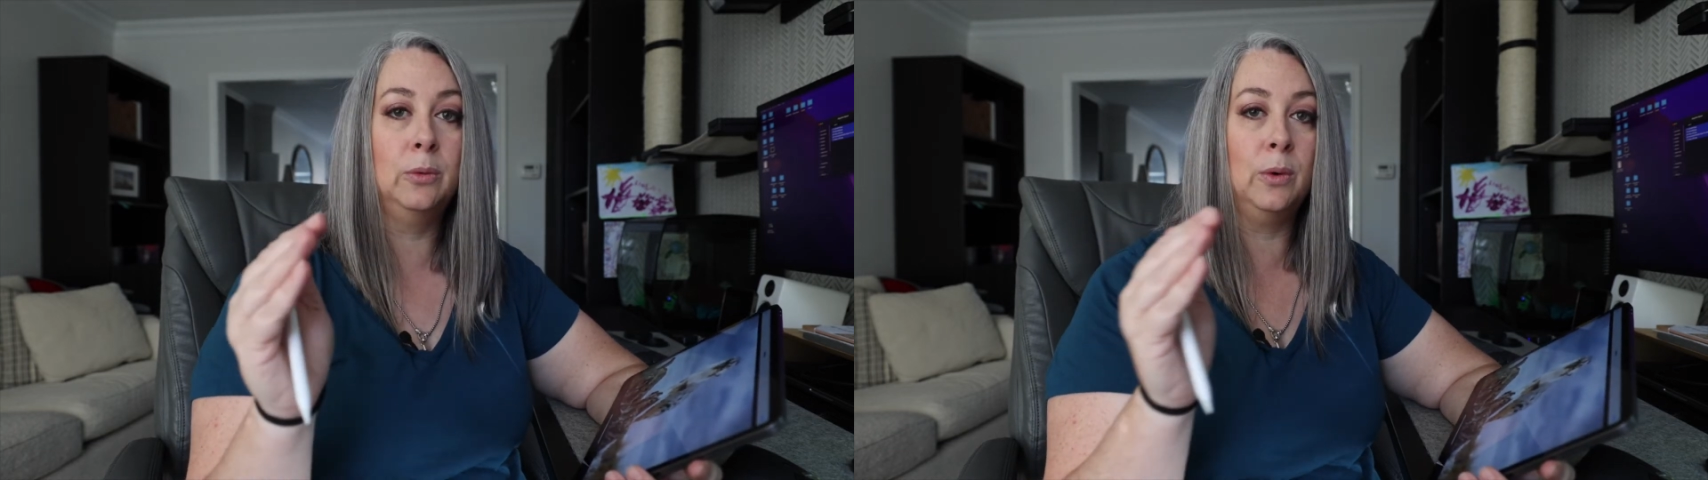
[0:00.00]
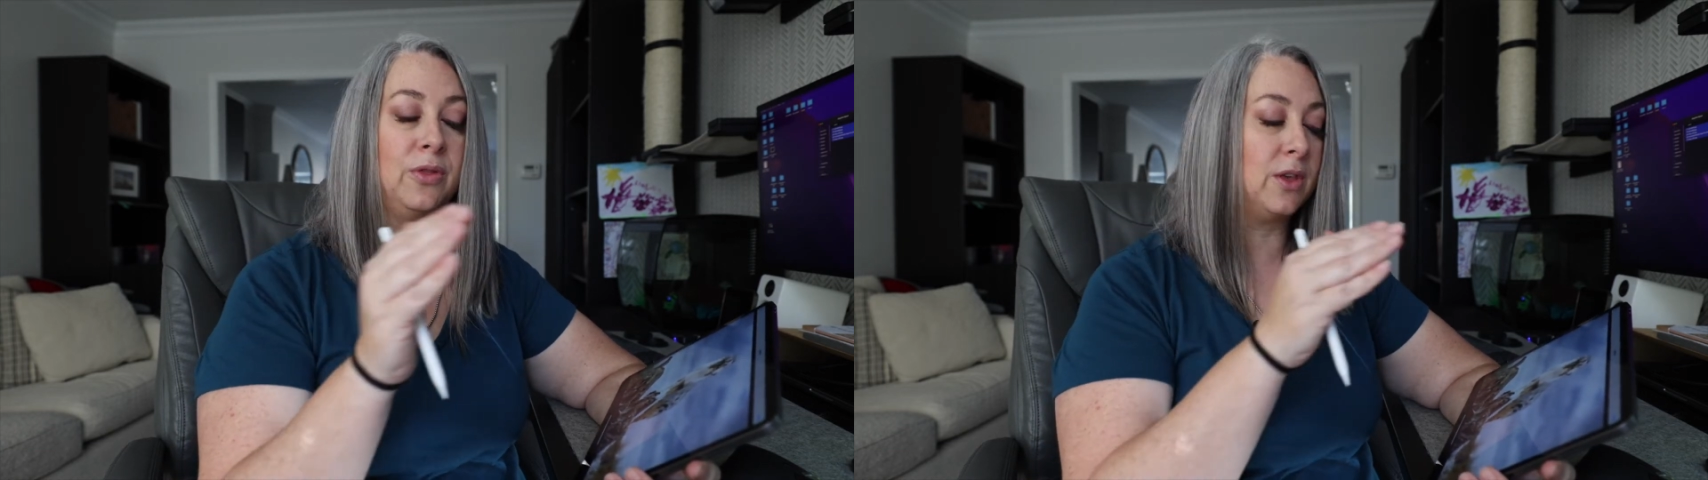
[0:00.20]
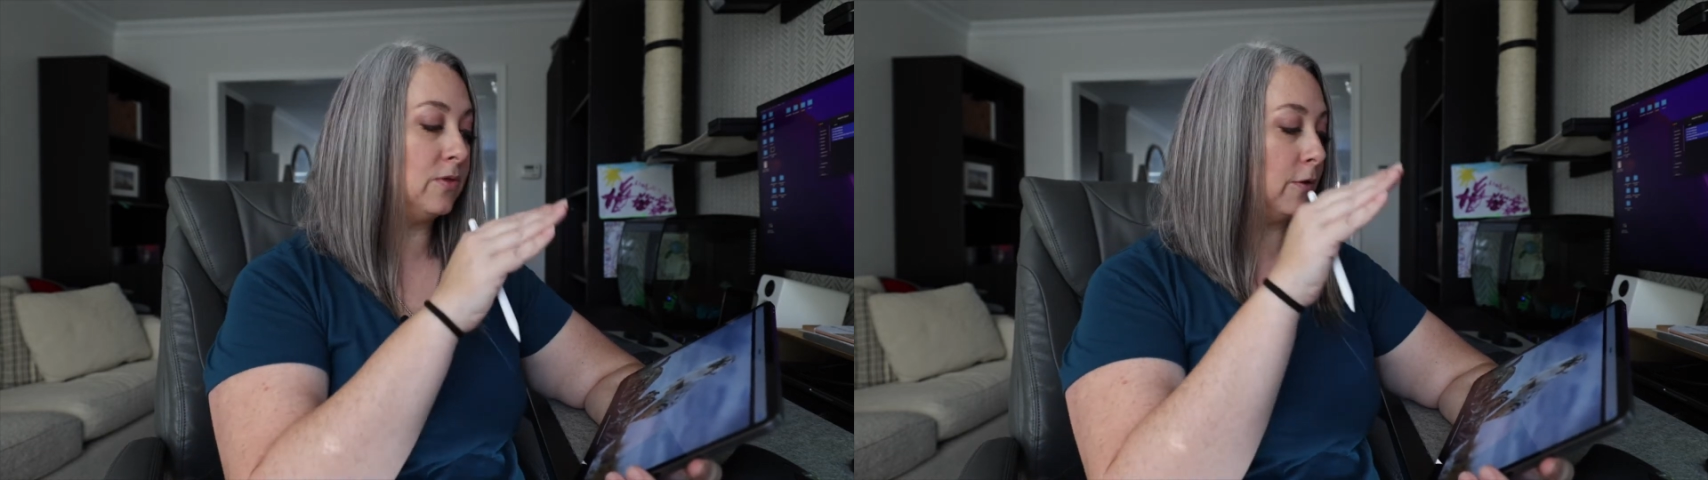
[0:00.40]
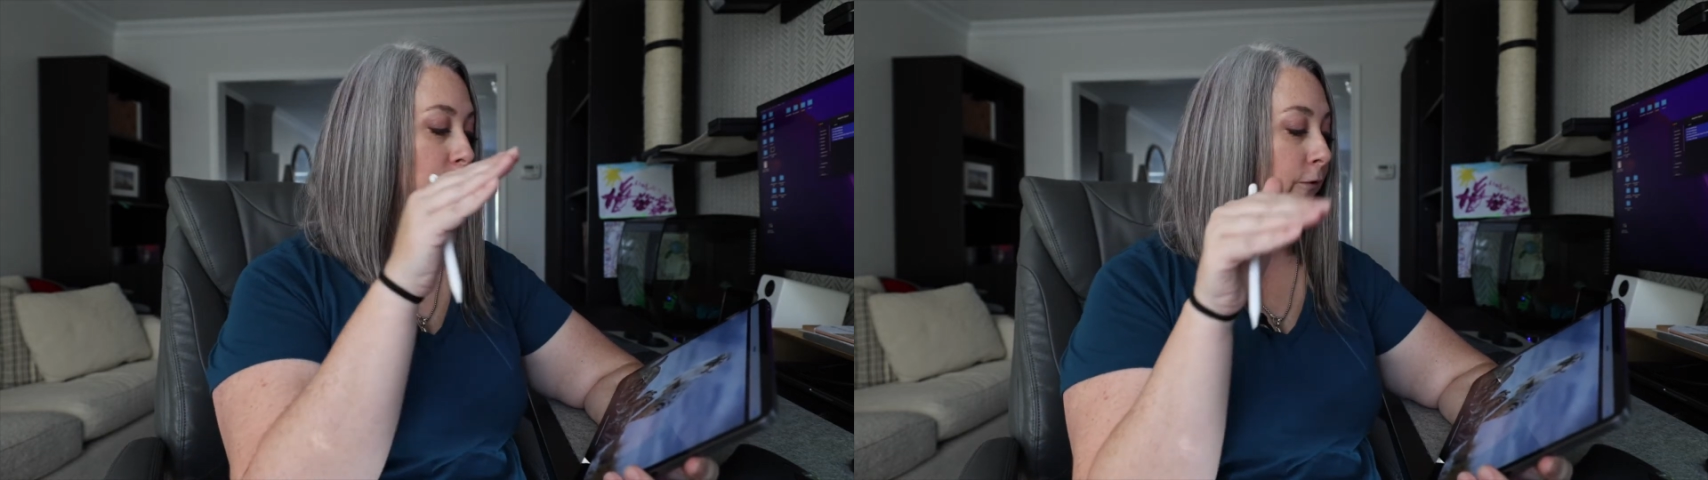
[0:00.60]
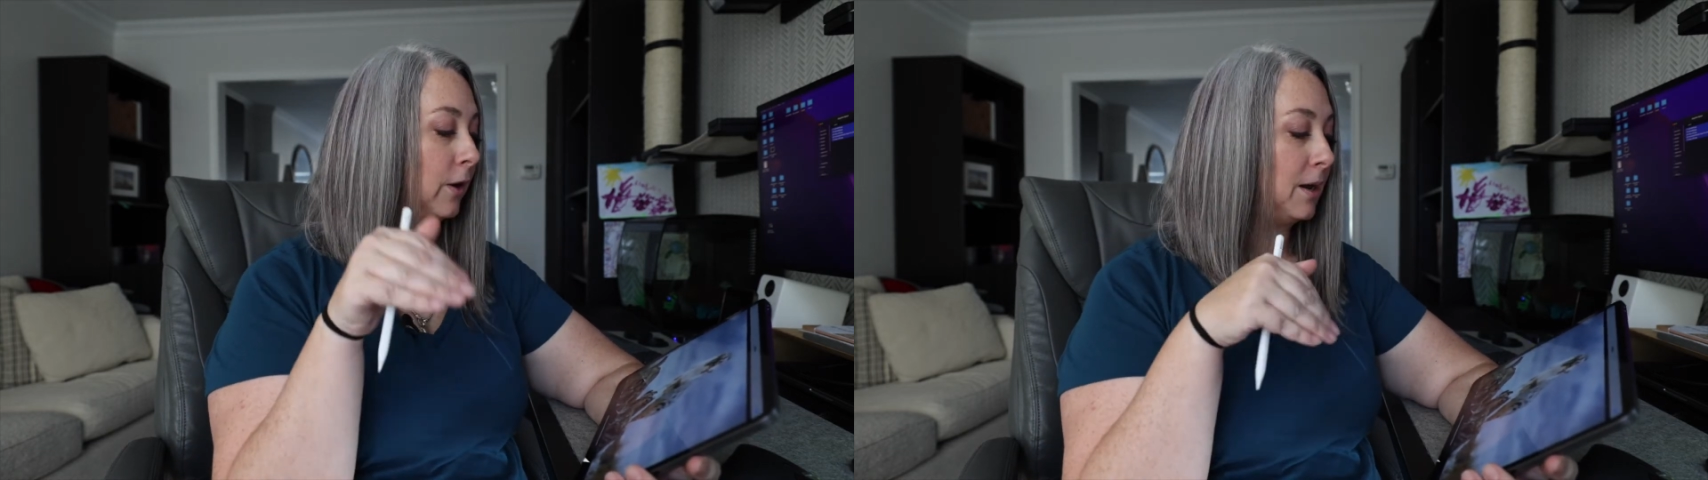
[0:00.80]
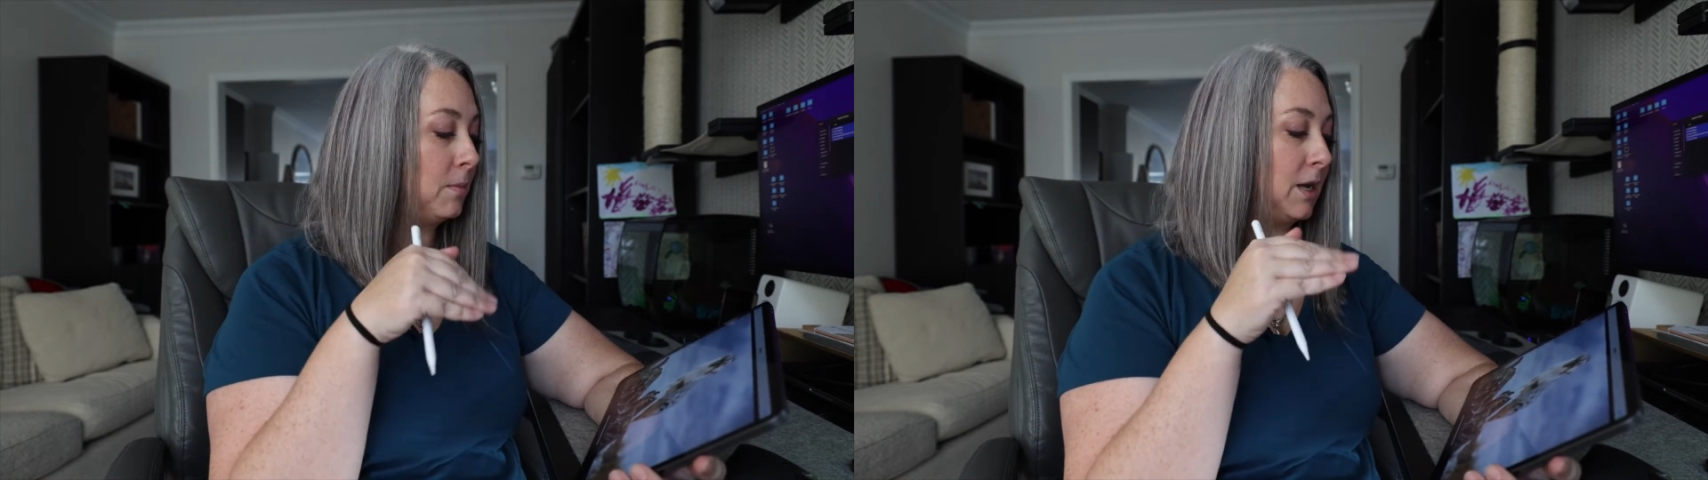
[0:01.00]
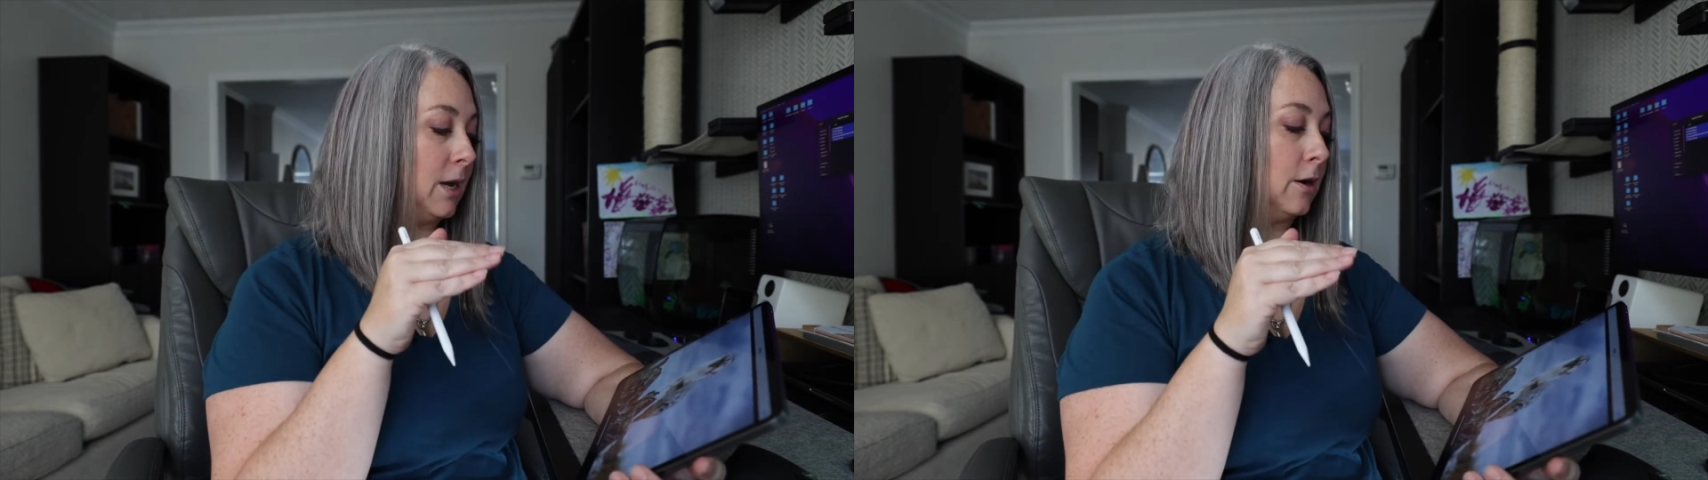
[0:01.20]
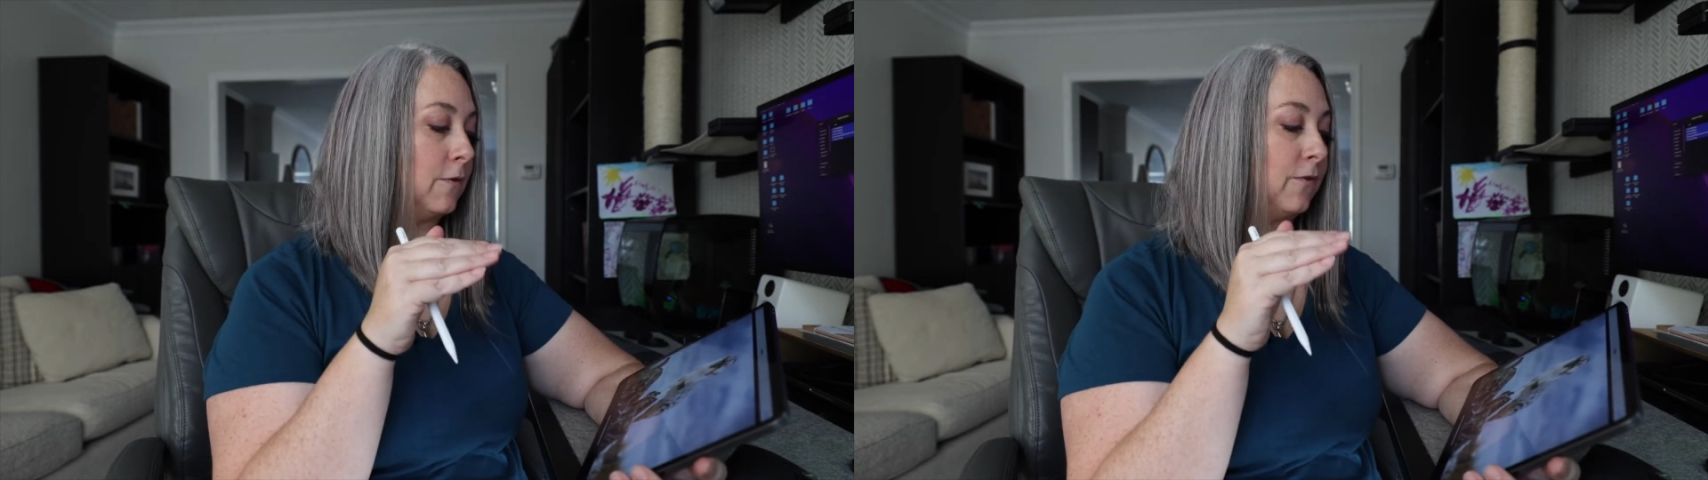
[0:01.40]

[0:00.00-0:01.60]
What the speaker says: within the frame here